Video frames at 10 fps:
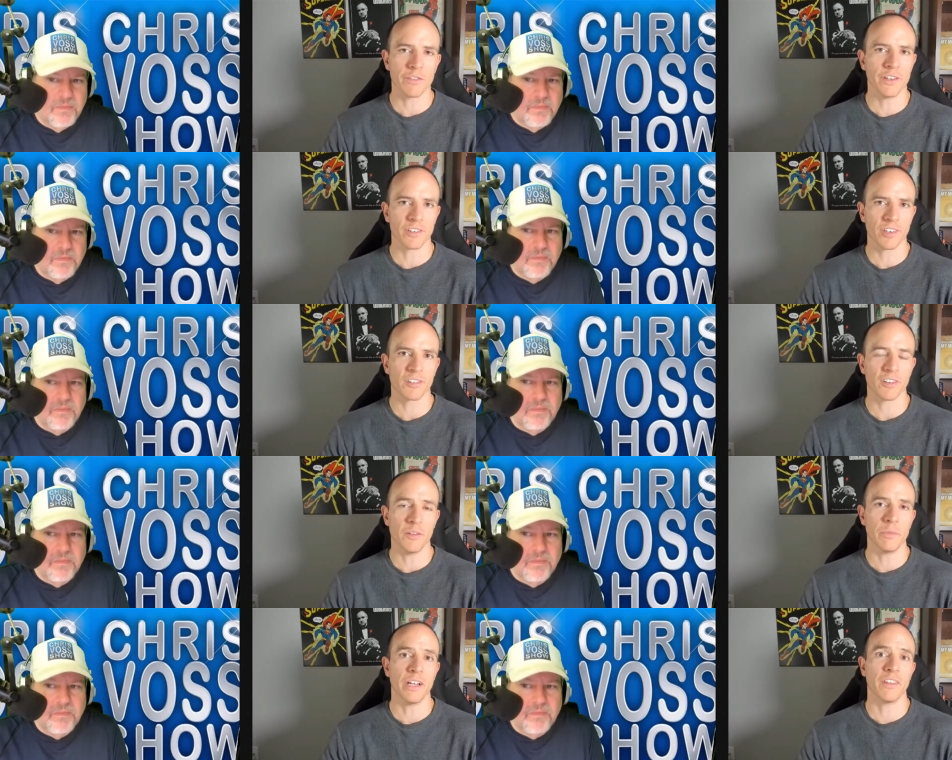Speaker 1: of the
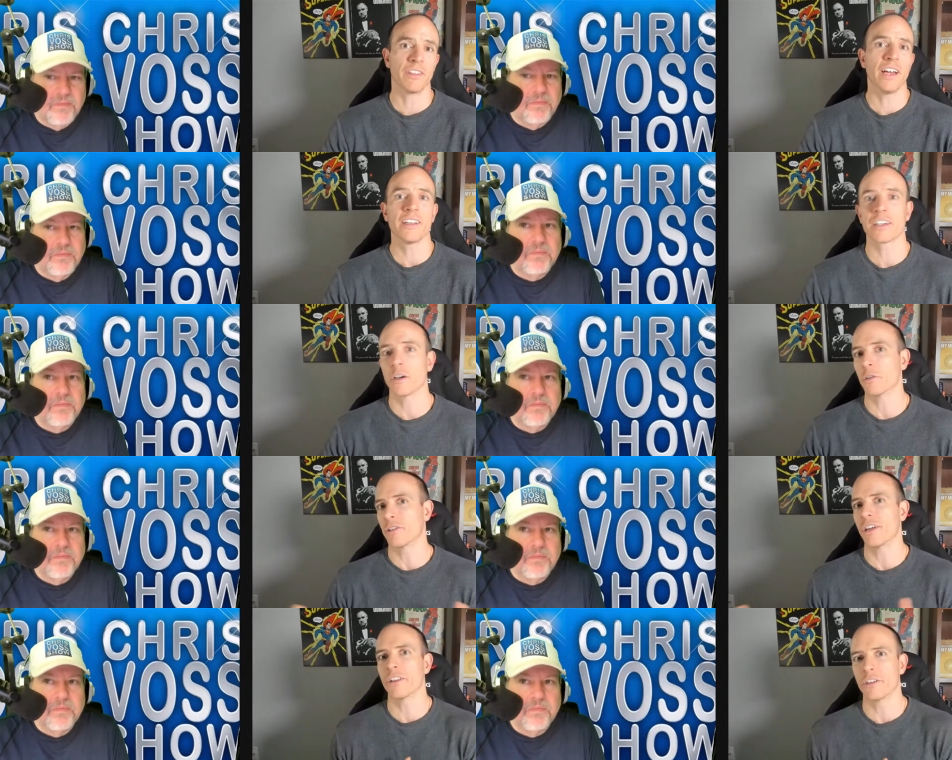system, then it
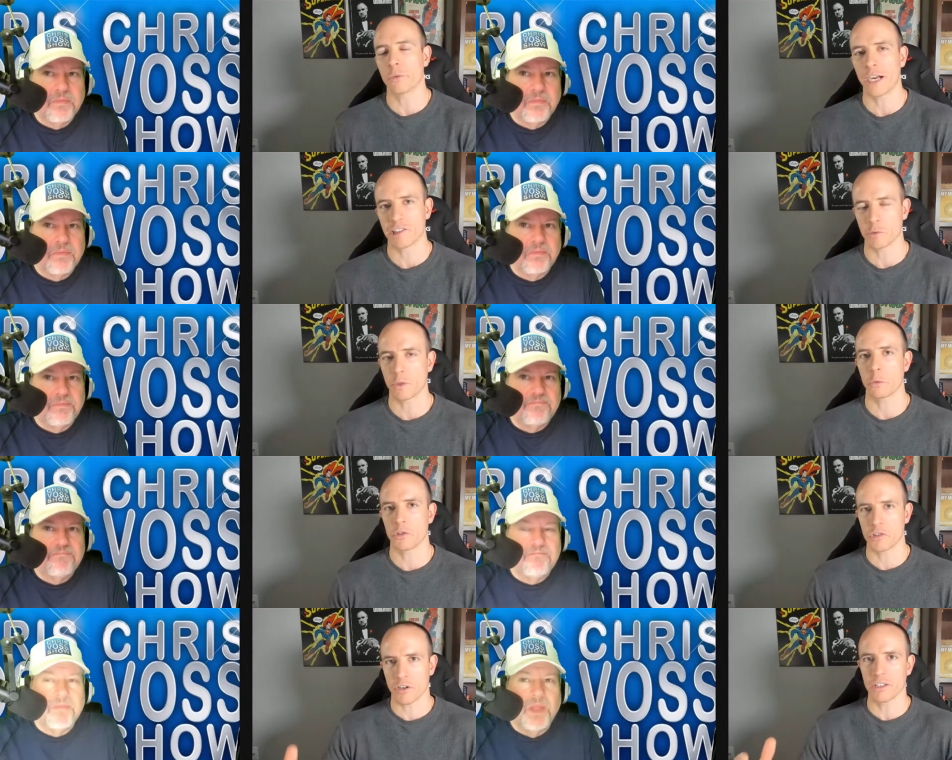goes the other direction where
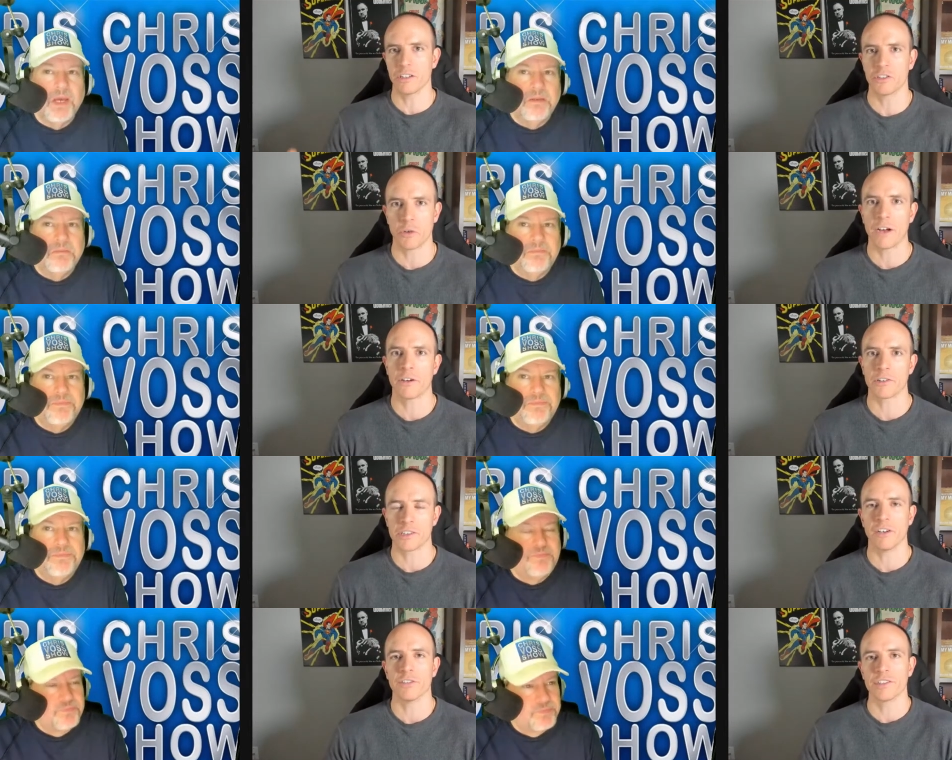we're starting yeah. Hmm. to drown
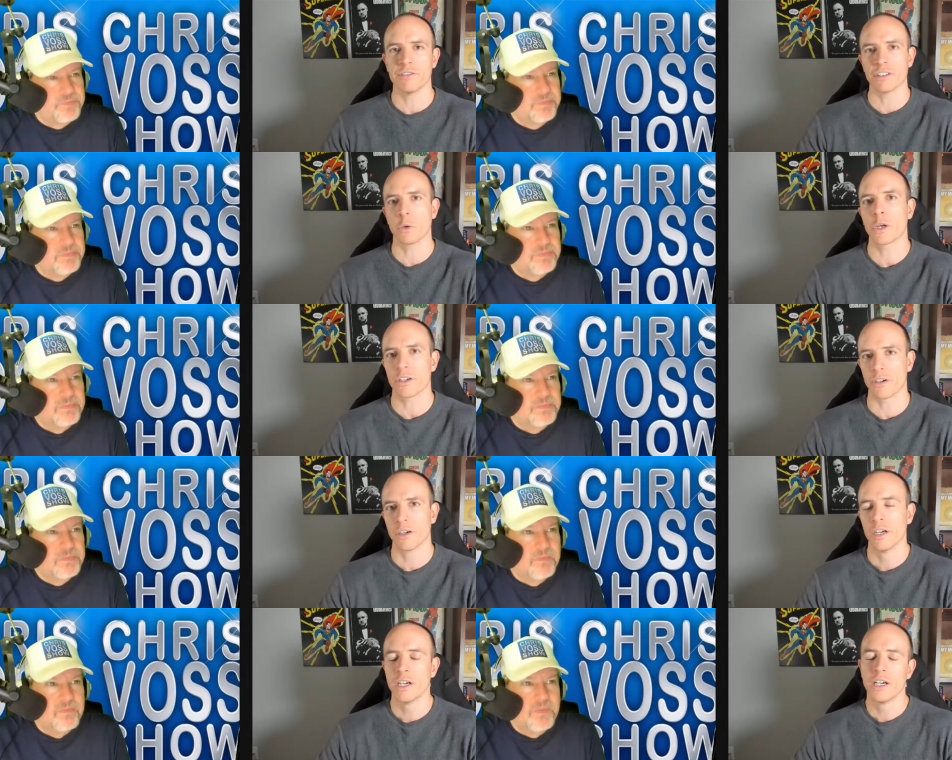ourselves even
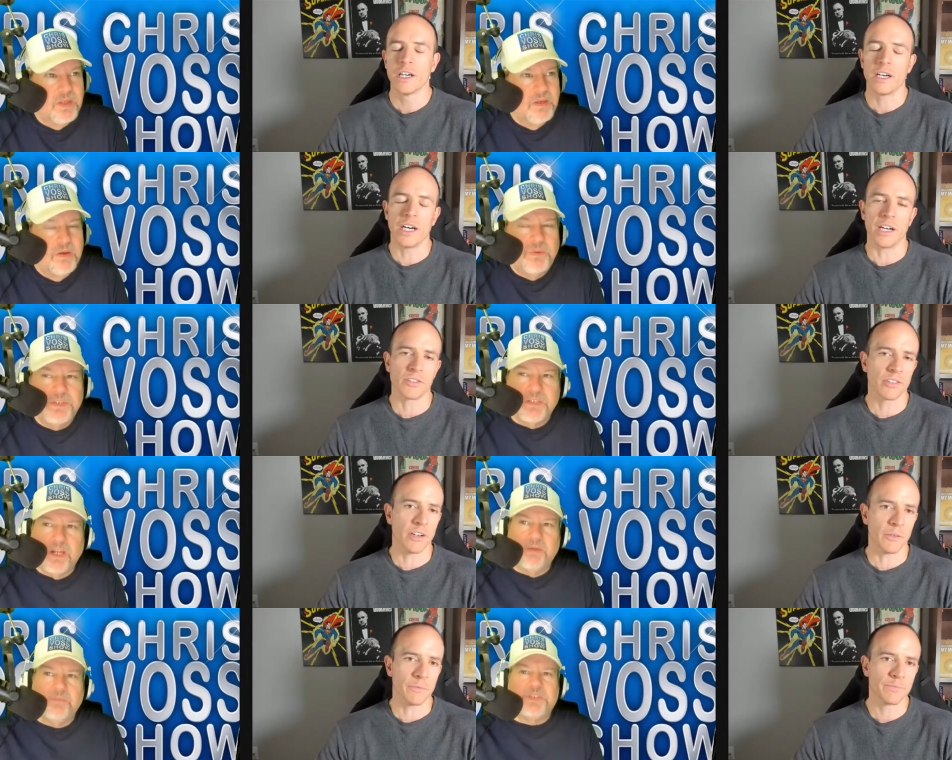quicker. Uh, well, there's a
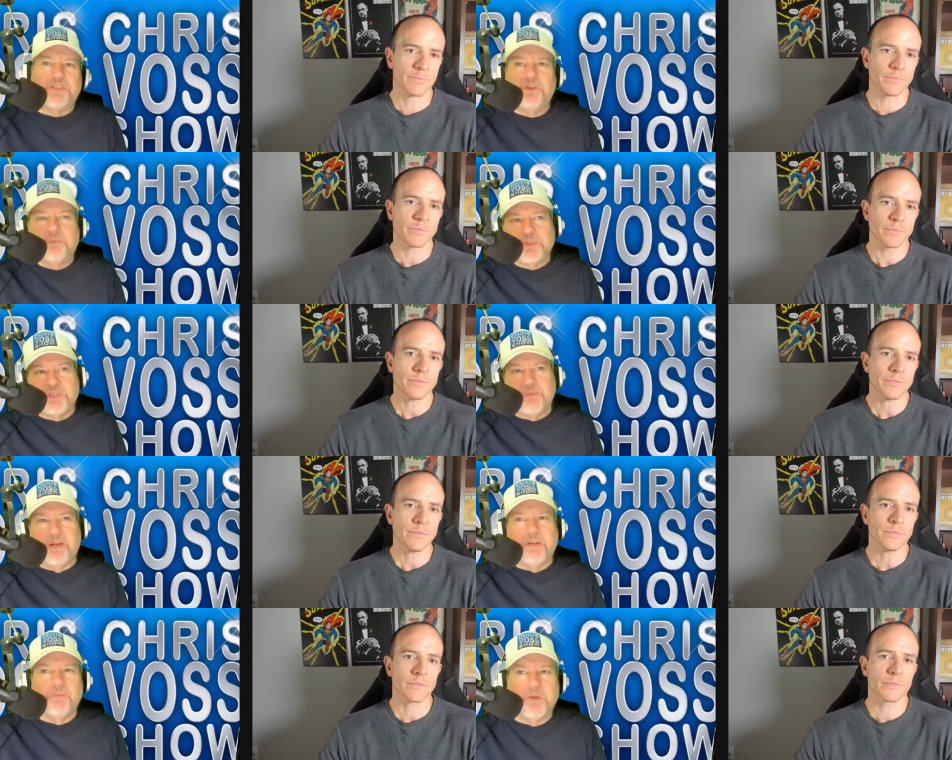lot of
Speaker 2: misnomers
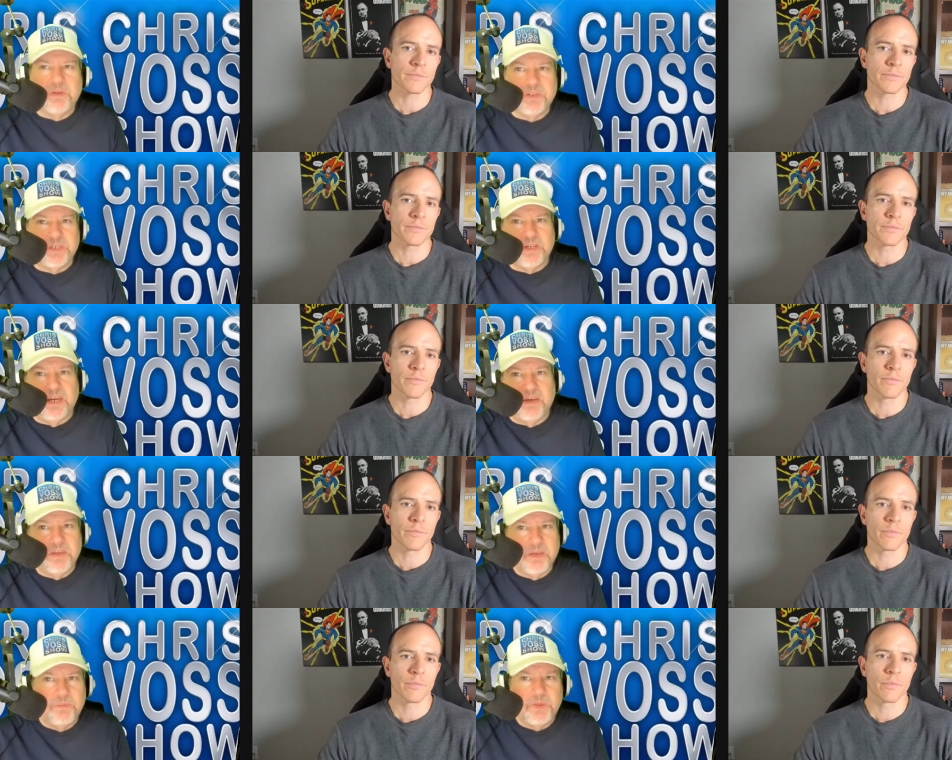about immigrants and how
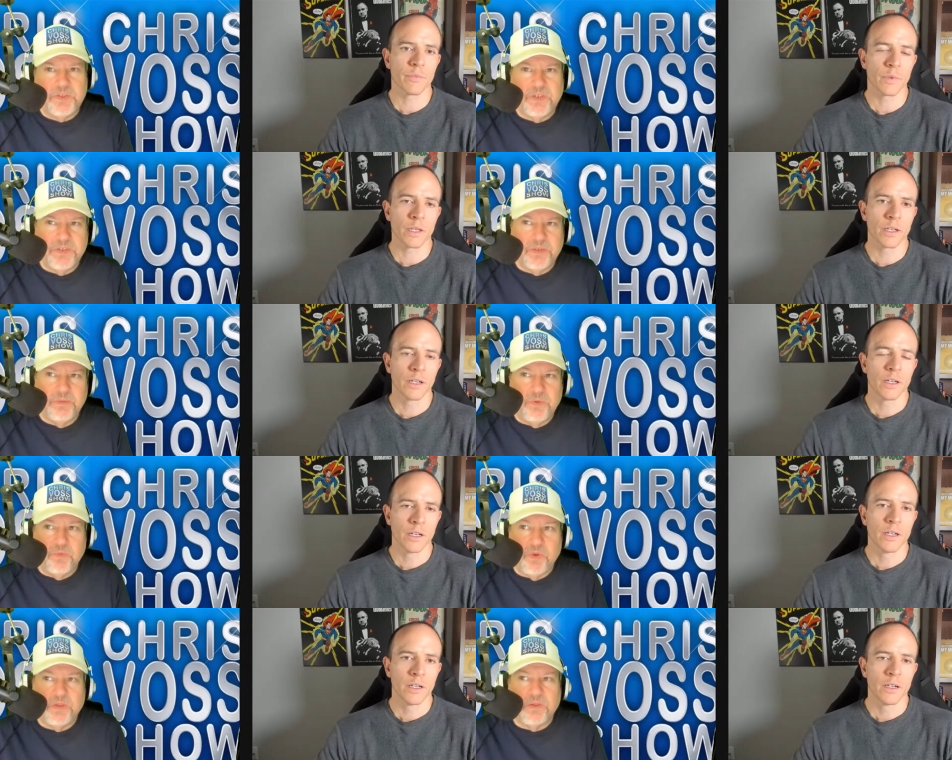they come in the system
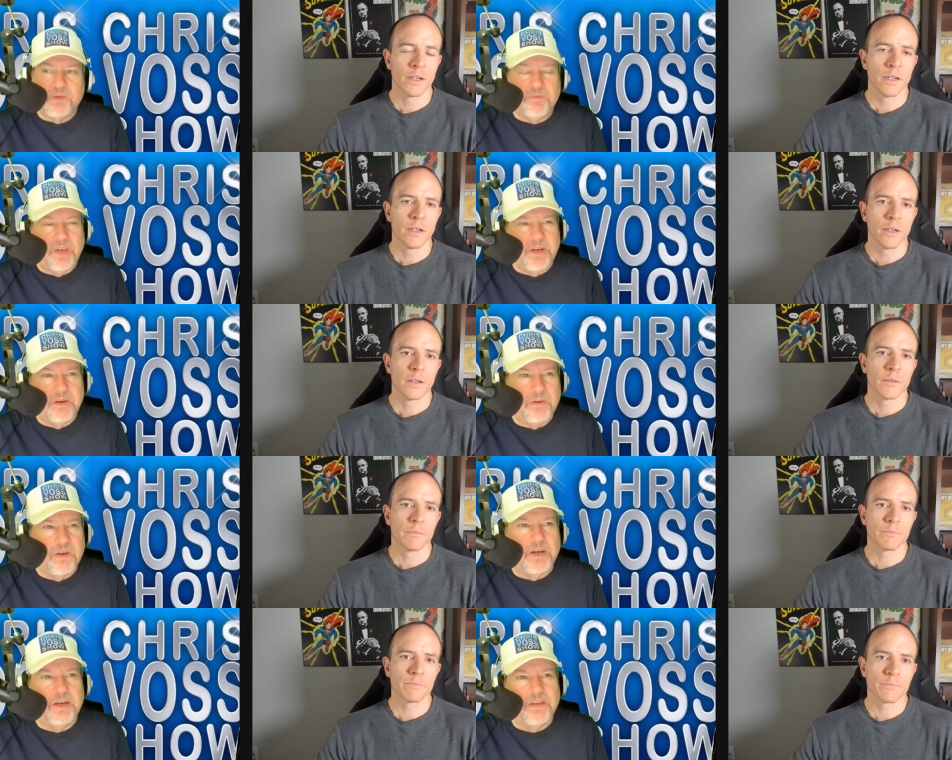and whether they're vetted or
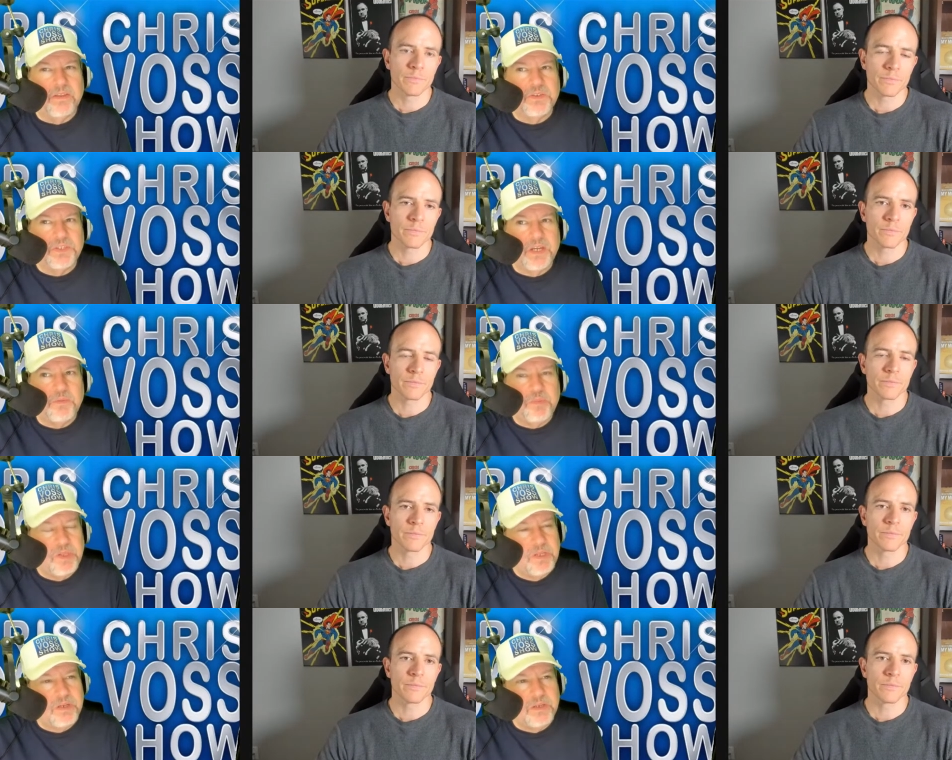not. And there's a lot of
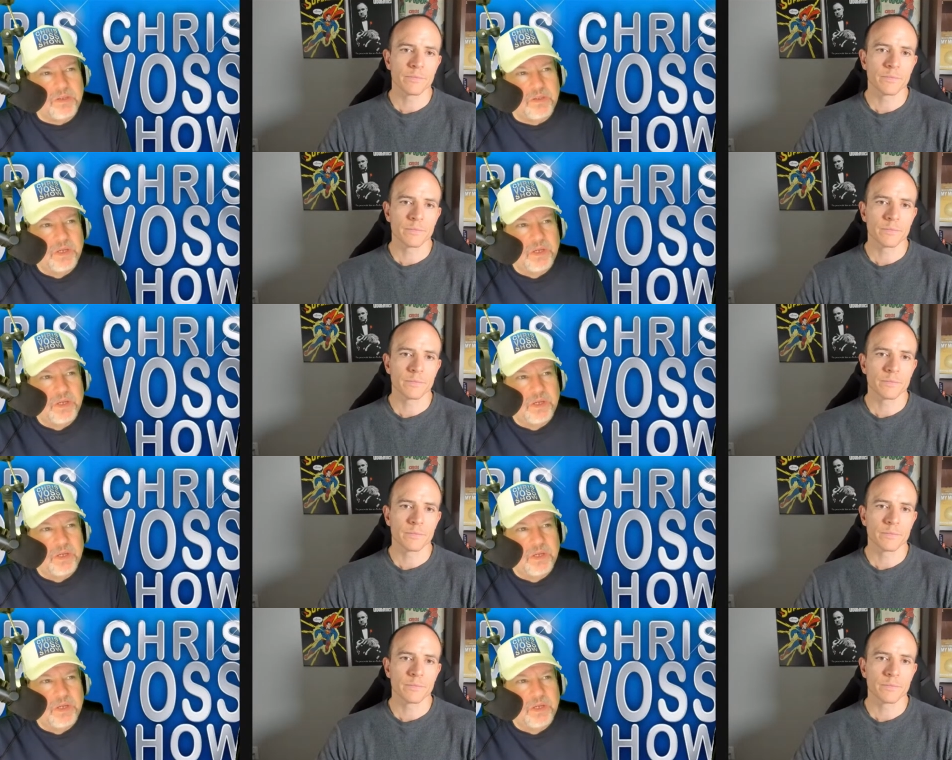political